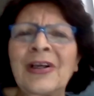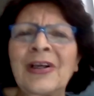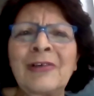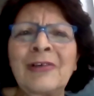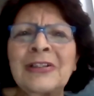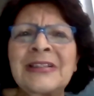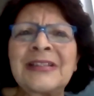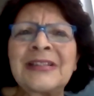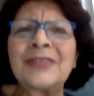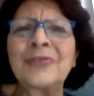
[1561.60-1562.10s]
to go
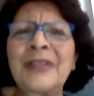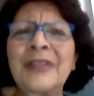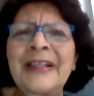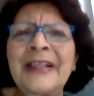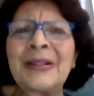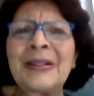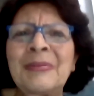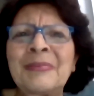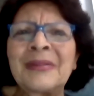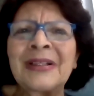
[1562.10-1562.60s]
on to
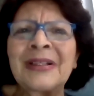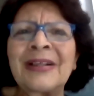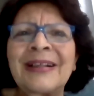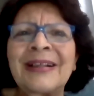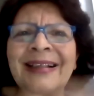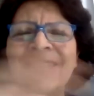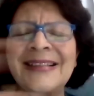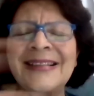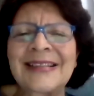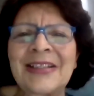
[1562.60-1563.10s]
ULIM and
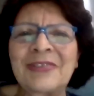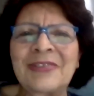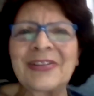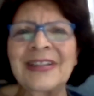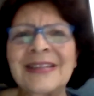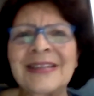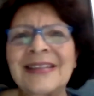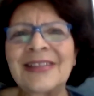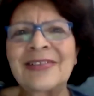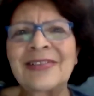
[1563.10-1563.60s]
et cetera,
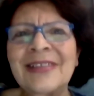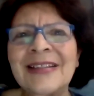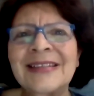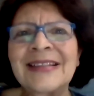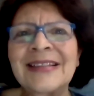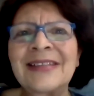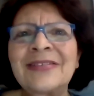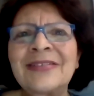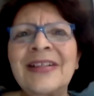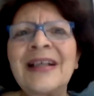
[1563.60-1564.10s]
et cetera, et
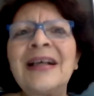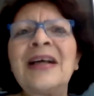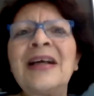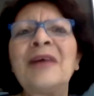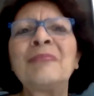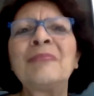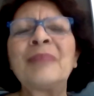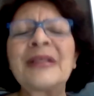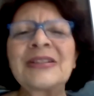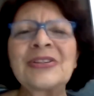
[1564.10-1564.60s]
cetera.
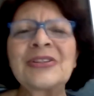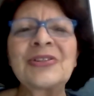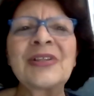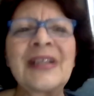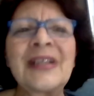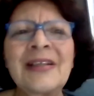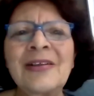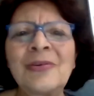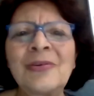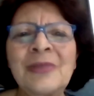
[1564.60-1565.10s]
But
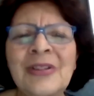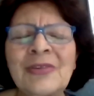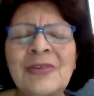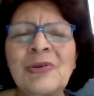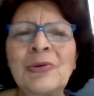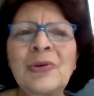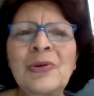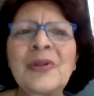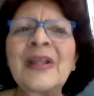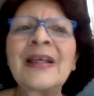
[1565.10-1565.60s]
together with
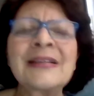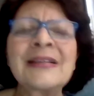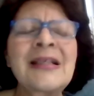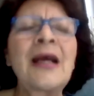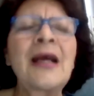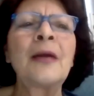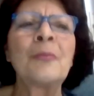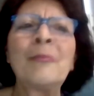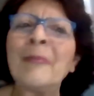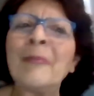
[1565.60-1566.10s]
all that,
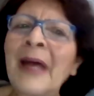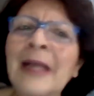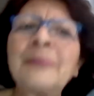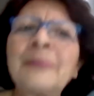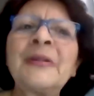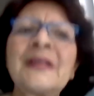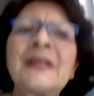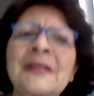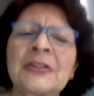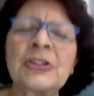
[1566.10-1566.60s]

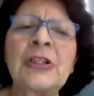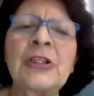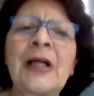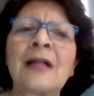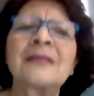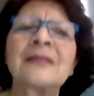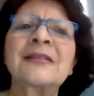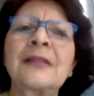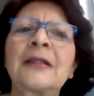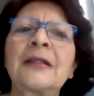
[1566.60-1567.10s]
maybe the
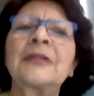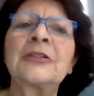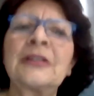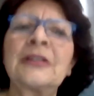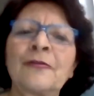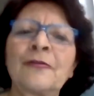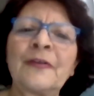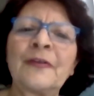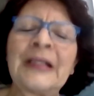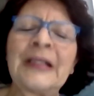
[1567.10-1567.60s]
child's going to
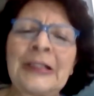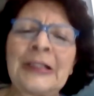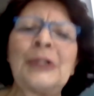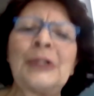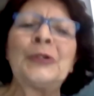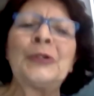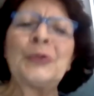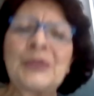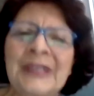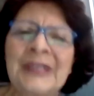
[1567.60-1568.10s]
in fact
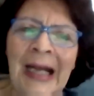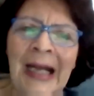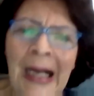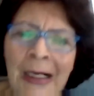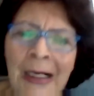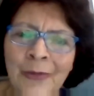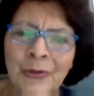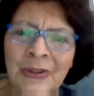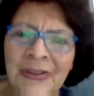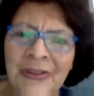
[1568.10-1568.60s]
lose
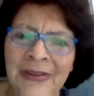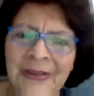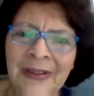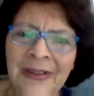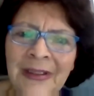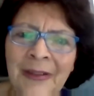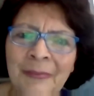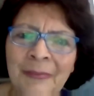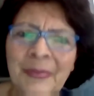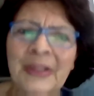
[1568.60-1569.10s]
out,
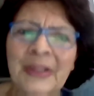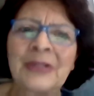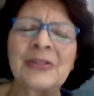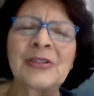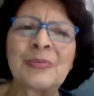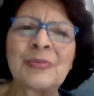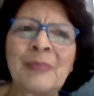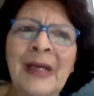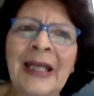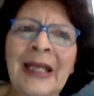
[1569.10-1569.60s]

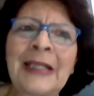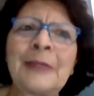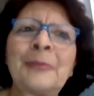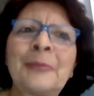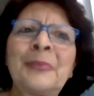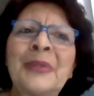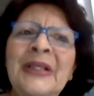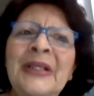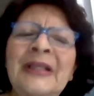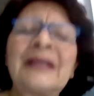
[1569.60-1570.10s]
because
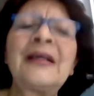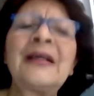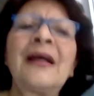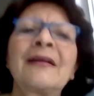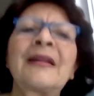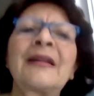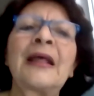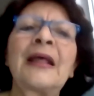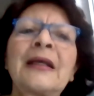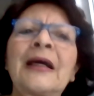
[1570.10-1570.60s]
maybe
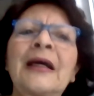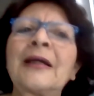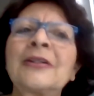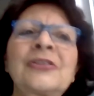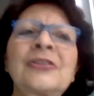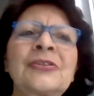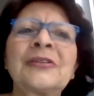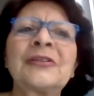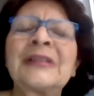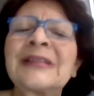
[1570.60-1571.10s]
they're
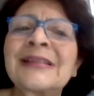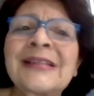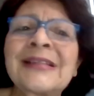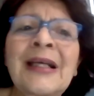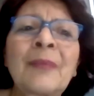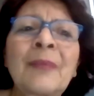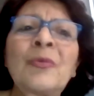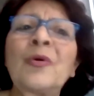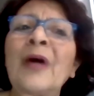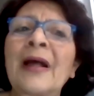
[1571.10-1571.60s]
going to, in
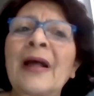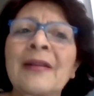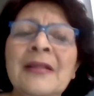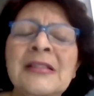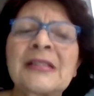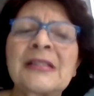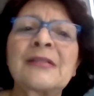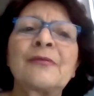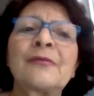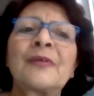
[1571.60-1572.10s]
some or other
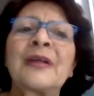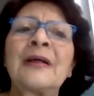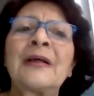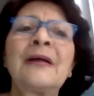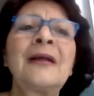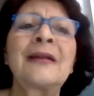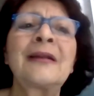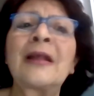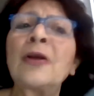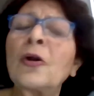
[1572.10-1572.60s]
sphere,
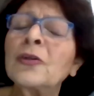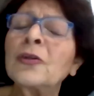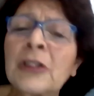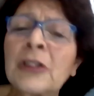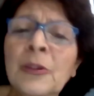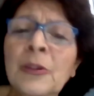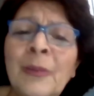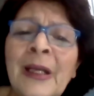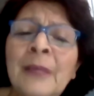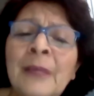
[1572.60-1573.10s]
they're not
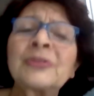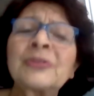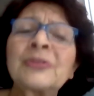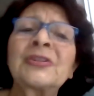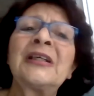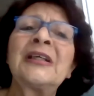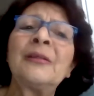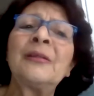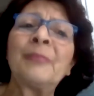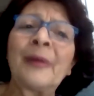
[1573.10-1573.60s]
going to be able to
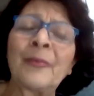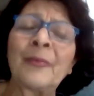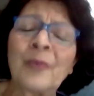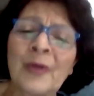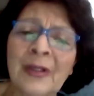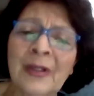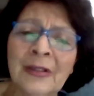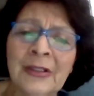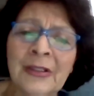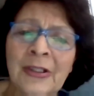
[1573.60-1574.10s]
keep up with
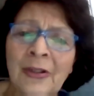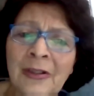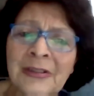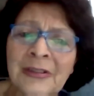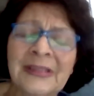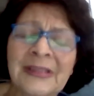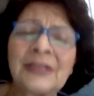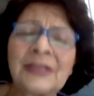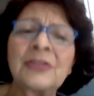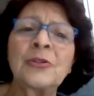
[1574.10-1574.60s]
the class
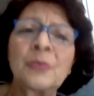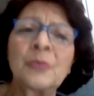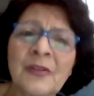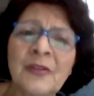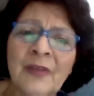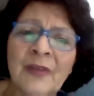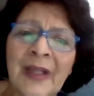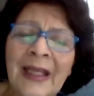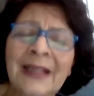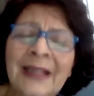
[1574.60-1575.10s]
in terms
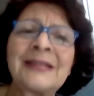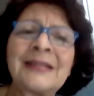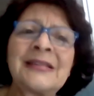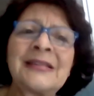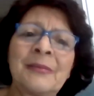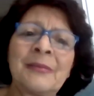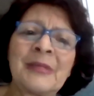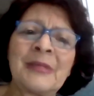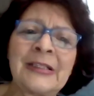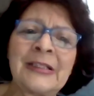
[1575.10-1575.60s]
of the
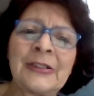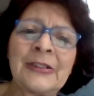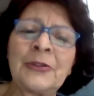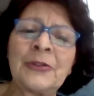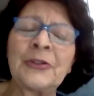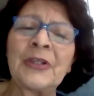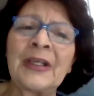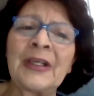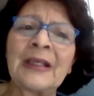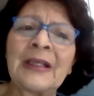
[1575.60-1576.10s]
academic
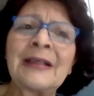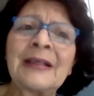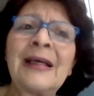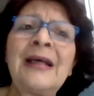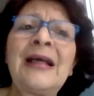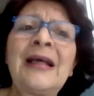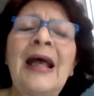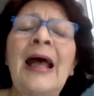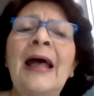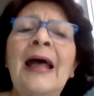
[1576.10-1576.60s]
learning,
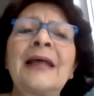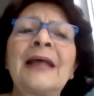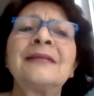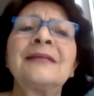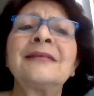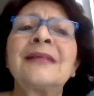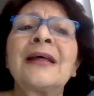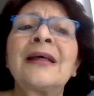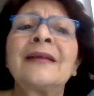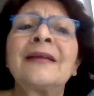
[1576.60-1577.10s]

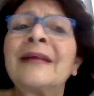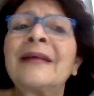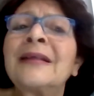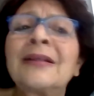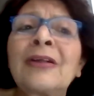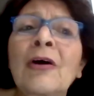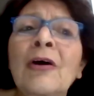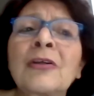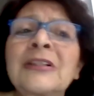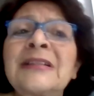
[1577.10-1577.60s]
and
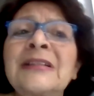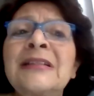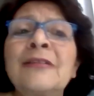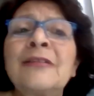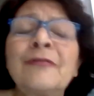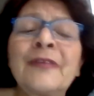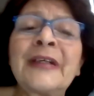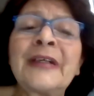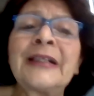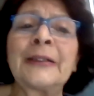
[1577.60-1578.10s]
then not
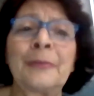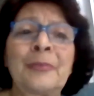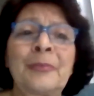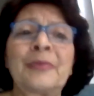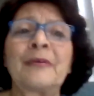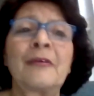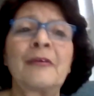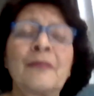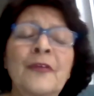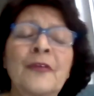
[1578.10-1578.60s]
develop
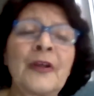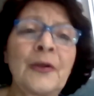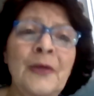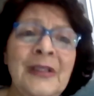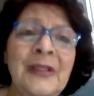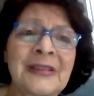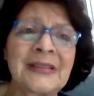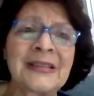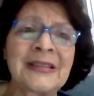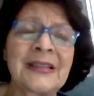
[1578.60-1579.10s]

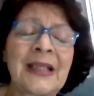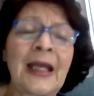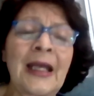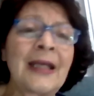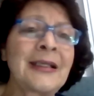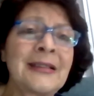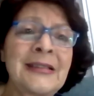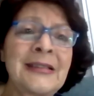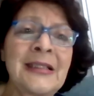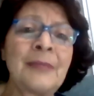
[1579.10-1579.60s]
various
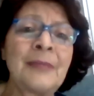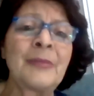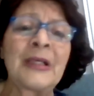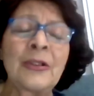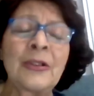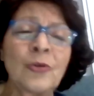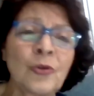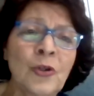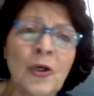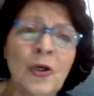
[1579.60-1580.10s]

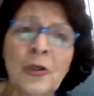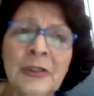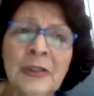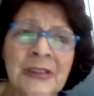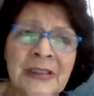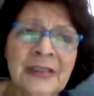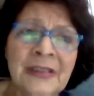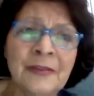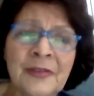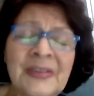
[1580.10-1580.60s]
academic or
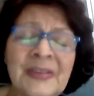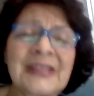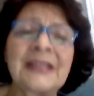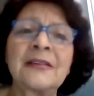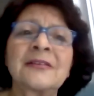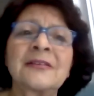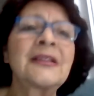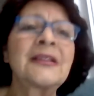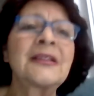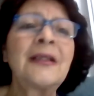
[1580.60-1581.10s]
cognitive
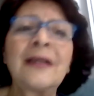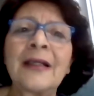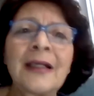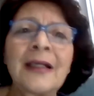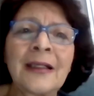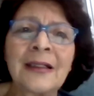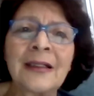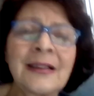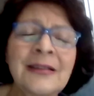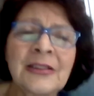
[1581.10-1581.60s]
skills.
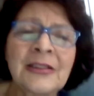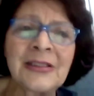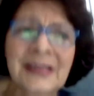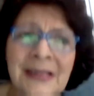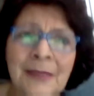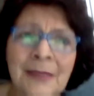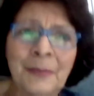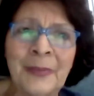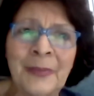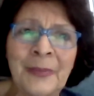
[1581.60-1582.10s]
It just
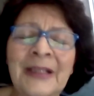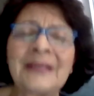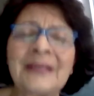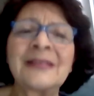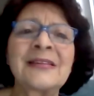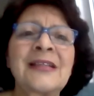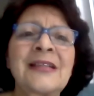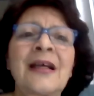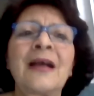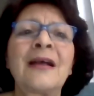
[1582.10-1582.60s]

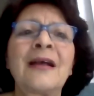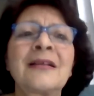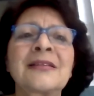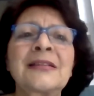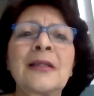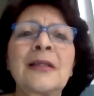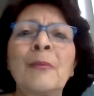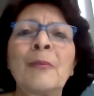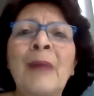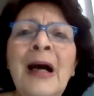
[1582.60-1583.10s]
depends.
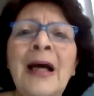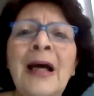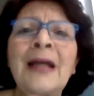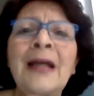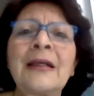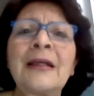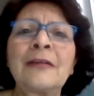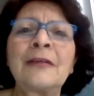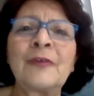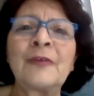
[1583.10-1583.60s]
So
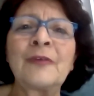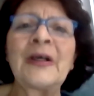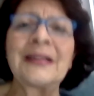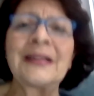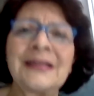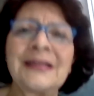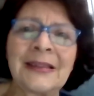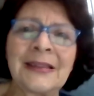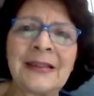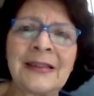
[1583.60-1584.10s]
my
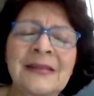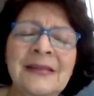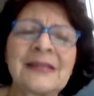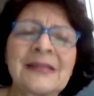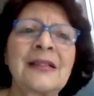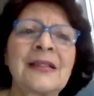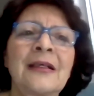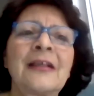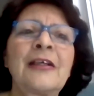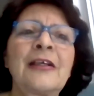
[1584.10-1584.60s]
advice
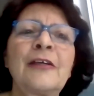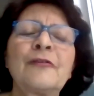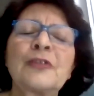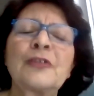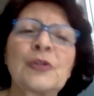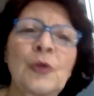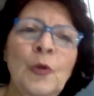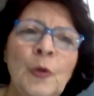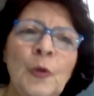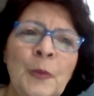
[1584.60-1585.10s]
is, if
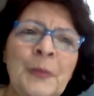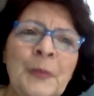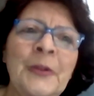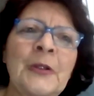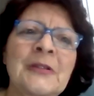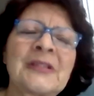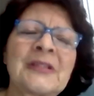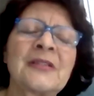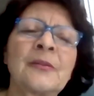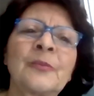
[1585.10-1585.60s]
at all
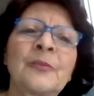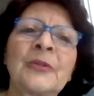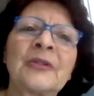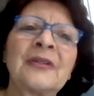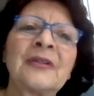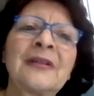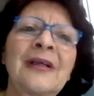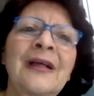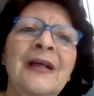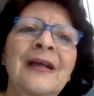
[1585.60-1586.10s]

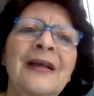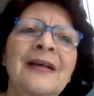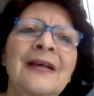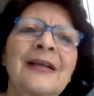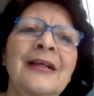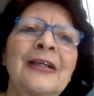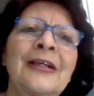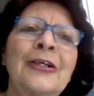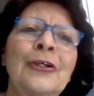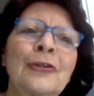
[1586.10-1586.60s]
possible,
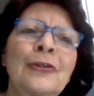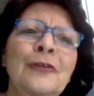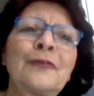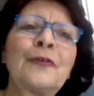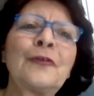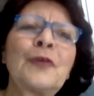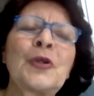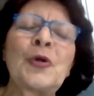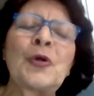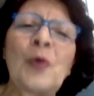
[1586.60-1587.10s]
look
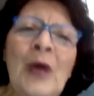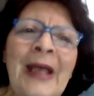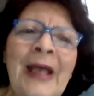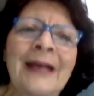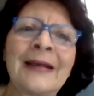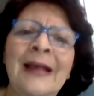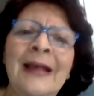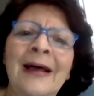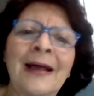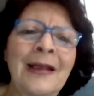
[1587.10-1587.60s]
for your
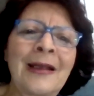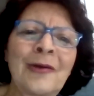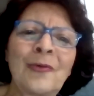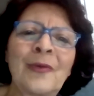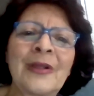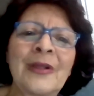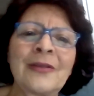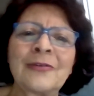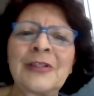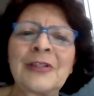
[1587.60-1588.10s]
ally,
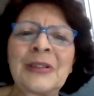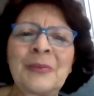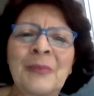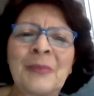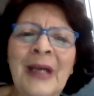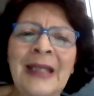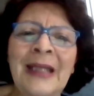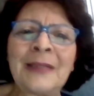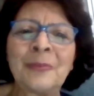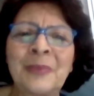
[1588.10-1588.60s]
whether it
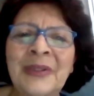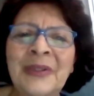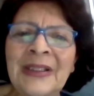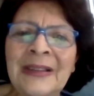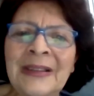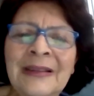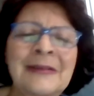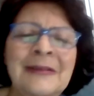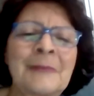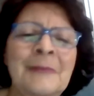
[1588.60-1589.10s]
may
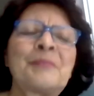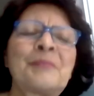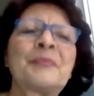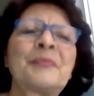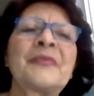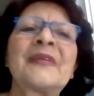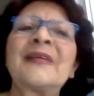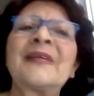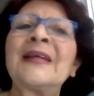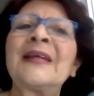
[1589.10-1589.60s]
be
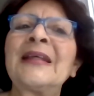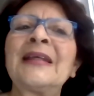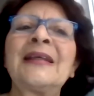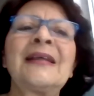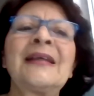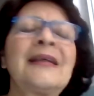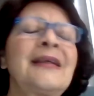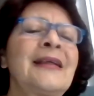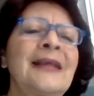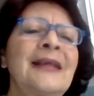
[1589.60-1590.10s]

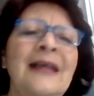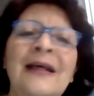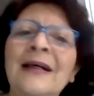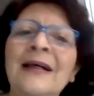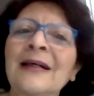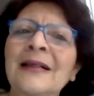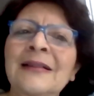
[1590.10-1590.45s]
the